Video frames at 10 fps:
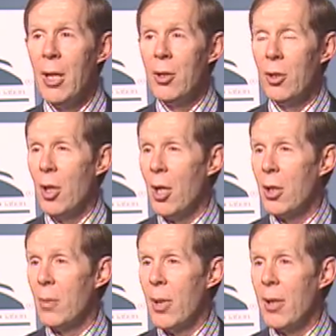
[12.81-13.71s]
to
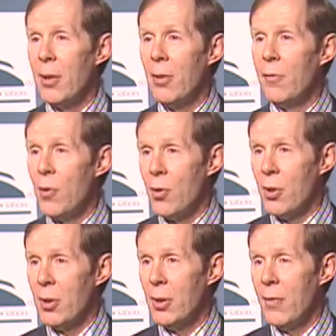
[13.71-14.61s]
talk about the
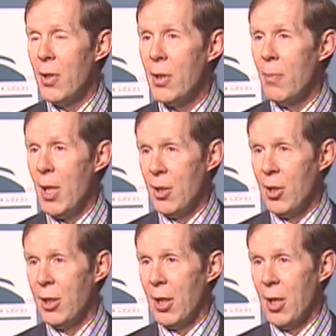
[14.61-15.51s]
future of this
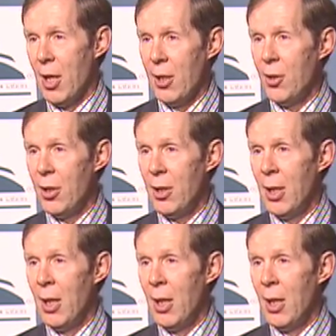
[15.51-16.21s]
amazing technology